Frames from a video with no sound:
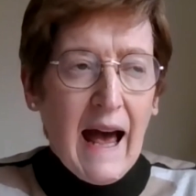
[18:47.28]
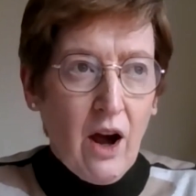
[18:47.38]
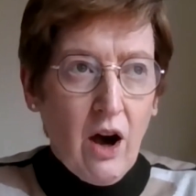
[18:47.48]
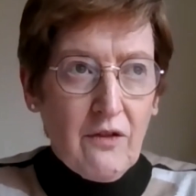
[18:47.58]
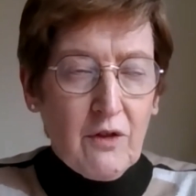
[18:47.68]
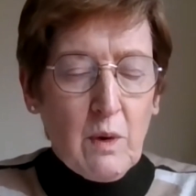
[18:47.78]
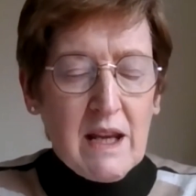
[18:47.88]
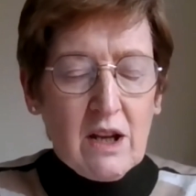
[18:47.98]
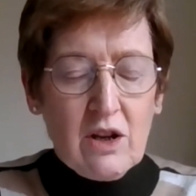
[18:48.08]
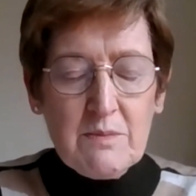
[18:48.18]
And often
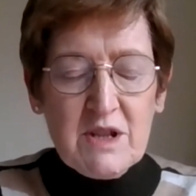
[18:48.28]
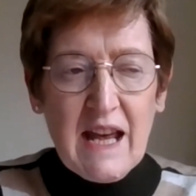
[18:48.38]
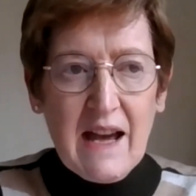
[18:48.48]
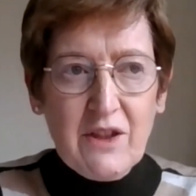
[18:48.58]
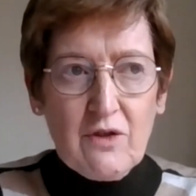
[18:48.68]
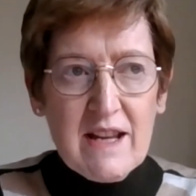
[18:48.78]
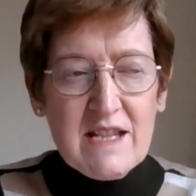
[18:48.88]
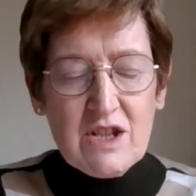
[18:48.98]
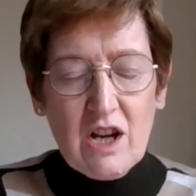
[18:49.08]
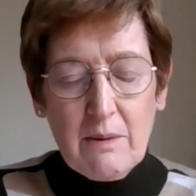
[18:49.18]
when you come to that, there
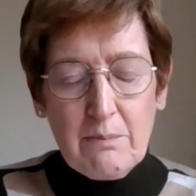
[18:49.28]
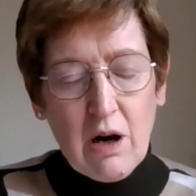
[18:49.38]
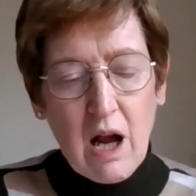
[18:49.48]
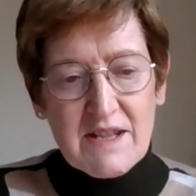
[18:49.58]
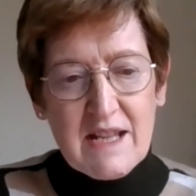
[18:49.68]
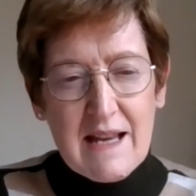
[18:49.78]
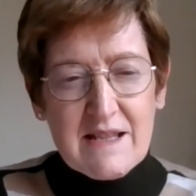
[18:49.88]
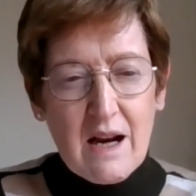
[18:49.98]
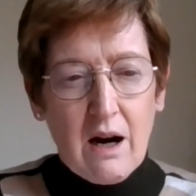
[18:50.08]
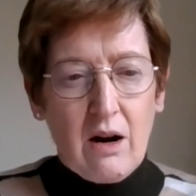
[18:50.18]
isn't a
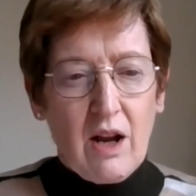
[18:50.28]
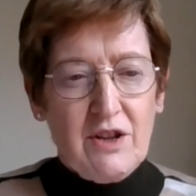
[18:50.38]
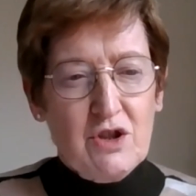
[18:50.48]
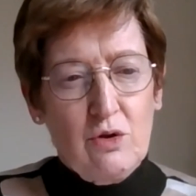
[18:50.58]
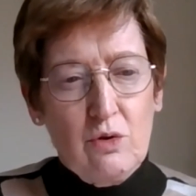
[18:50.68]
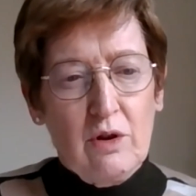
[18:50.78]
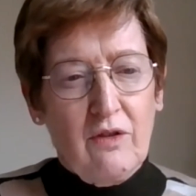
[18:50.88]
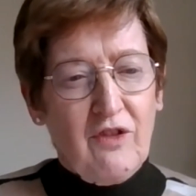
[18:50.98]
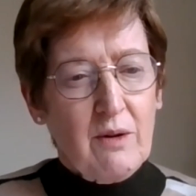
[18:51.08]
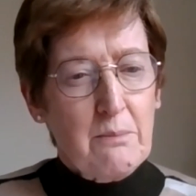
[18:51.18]
process or a
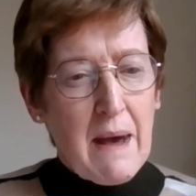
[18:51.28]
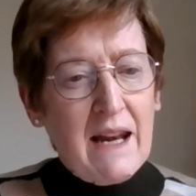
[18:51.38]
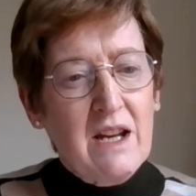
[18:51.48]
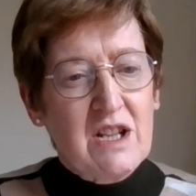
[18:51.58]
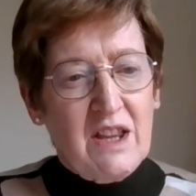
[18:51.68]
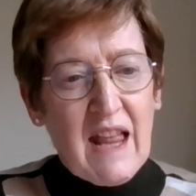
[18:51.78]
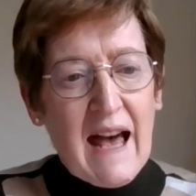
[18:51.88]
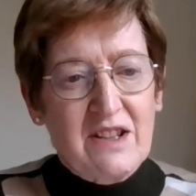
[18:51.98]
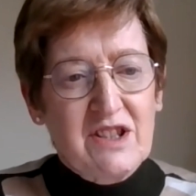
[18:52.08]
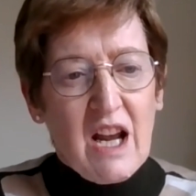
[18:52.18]
tool for managing
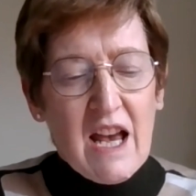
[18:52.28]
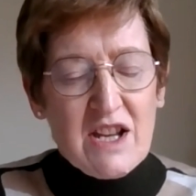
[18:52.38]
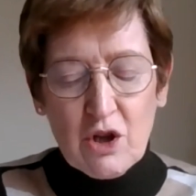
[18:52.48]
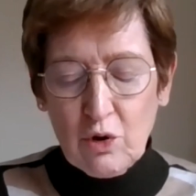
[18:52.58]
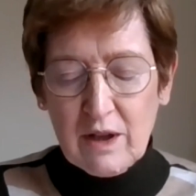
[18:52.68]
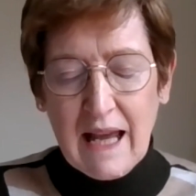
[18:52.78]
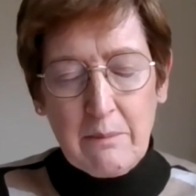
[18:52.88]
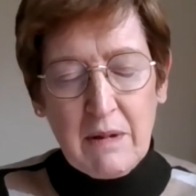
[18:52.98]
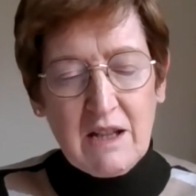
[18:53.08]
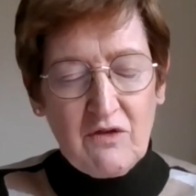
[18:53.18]
that. So it
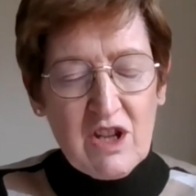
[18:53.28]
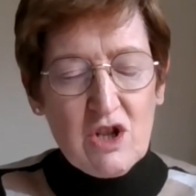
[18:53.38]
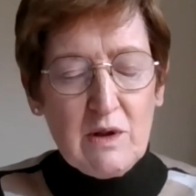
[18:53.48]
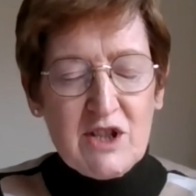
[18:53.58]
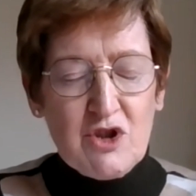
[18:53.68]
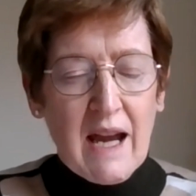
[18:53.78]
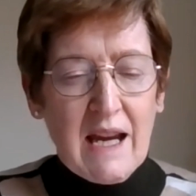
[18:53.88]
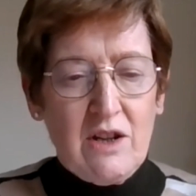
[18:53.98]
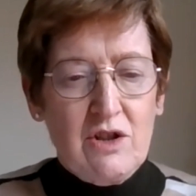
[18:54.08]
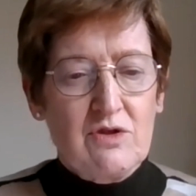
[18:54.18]
can be individuals
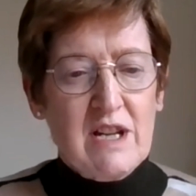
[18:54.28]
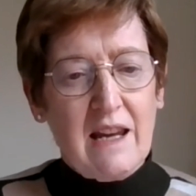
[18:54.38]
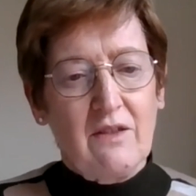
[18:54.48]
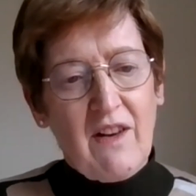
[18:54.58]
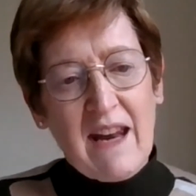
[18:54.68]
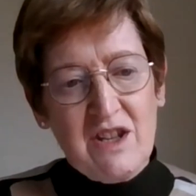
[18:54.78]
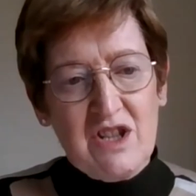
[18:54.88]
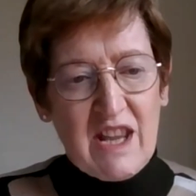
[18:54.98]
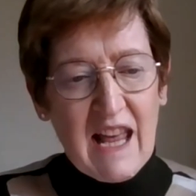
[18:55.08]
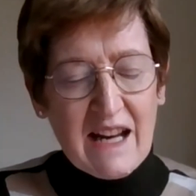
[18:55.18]
trying to take
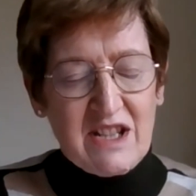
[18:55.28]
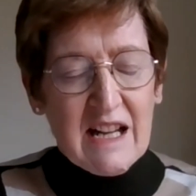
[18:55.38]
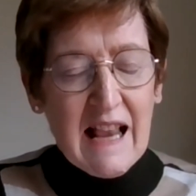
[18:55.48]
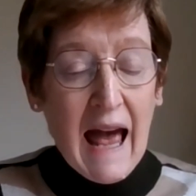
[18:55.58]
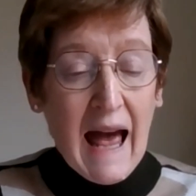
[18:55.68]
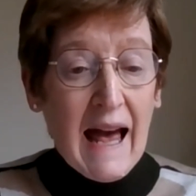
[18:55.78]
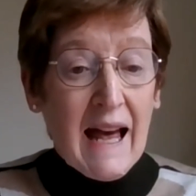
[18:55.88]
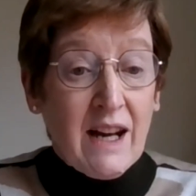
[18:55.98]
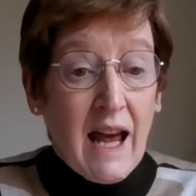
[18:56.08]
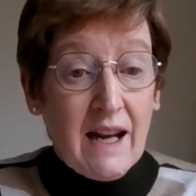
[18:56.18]
advantage of that.
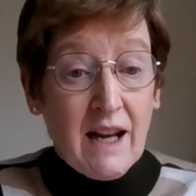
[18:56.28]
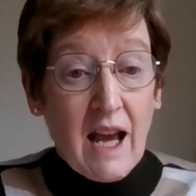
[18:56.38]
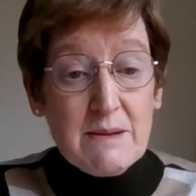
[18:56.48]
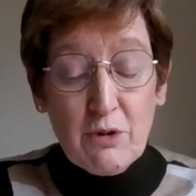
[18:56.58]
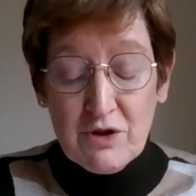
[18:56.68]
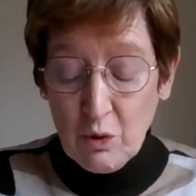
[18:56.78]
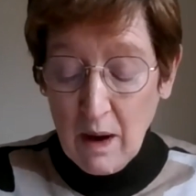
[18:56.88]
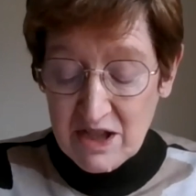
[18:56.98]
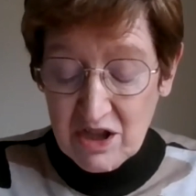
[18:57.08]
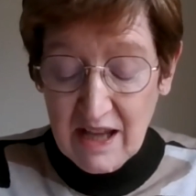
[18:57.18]
And I suppose the
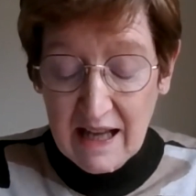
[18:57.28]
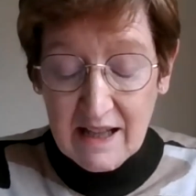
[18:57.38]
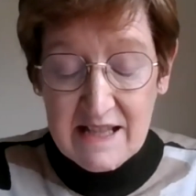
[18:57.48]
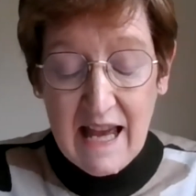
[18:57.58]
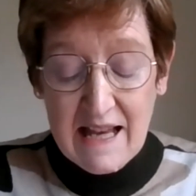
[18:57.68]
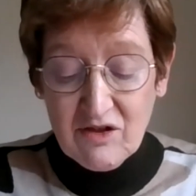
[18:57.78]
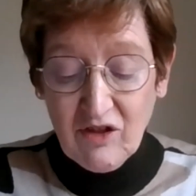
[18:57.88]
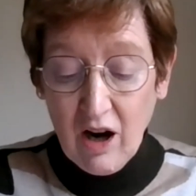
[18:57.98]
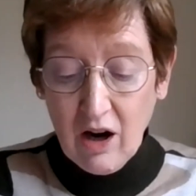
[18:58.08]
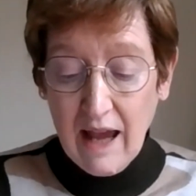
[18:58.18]
question then it says
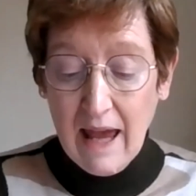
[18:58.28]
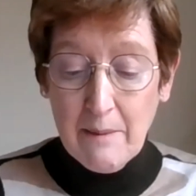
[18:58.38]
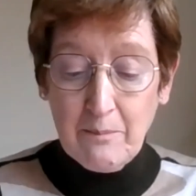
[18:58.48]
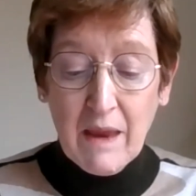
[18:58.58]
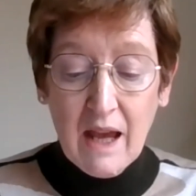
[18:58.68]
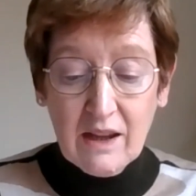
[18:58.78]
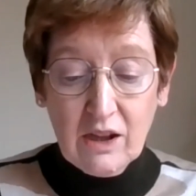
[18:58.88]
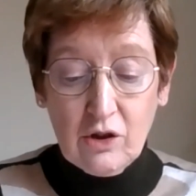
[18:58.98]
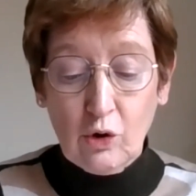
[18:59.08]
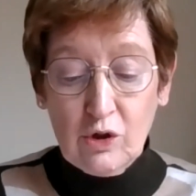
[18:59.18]
for
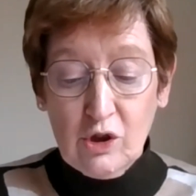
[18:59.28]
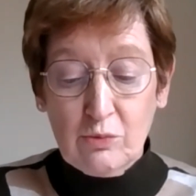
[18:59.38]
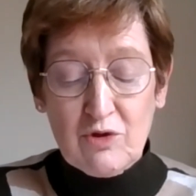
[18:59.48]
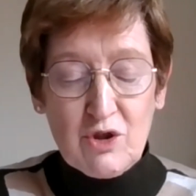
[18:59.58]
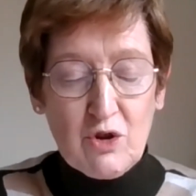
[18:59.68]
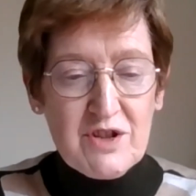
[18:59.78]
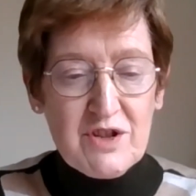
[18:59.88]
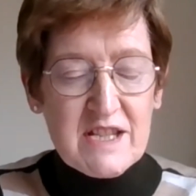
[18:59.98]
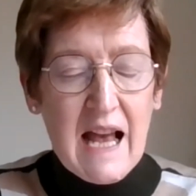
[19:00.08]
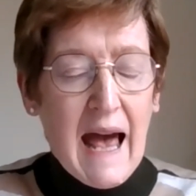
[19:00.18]
human
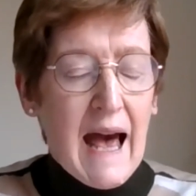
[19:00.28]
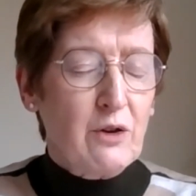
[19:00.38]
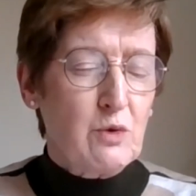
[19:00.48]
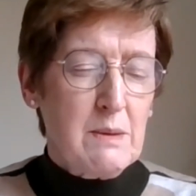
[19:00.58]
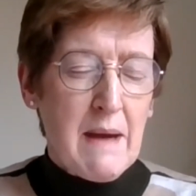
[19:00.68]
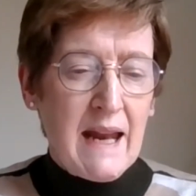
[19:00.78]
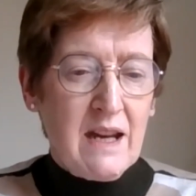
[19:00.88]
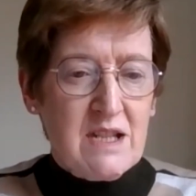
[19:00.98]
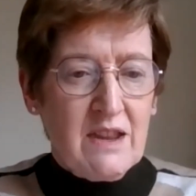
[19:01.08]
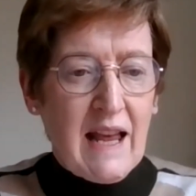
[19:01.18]
resources, how do we
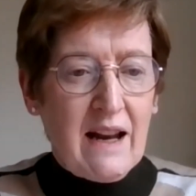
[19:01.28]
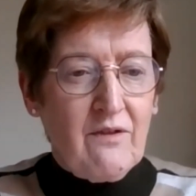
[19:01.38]
manage in that